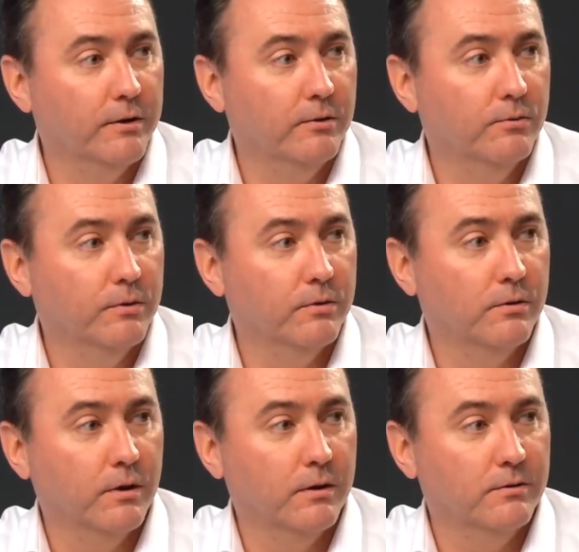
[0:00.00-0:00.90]
to deal
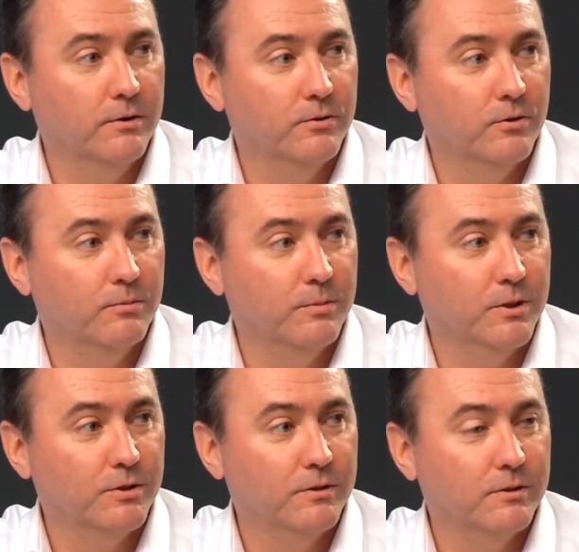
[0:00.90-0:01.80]
with diesel
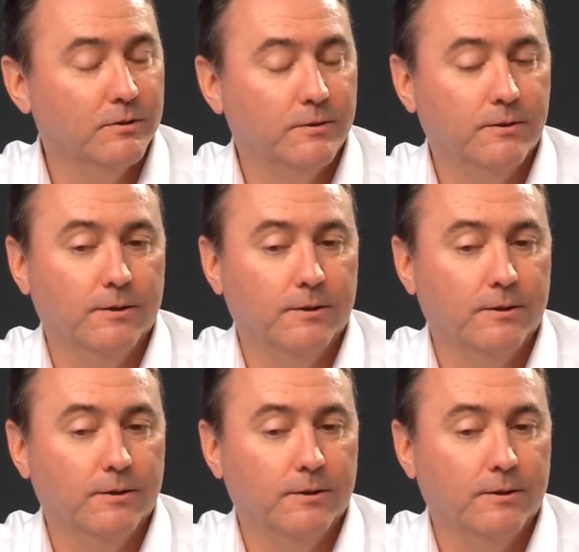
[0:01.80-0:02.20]
emissions.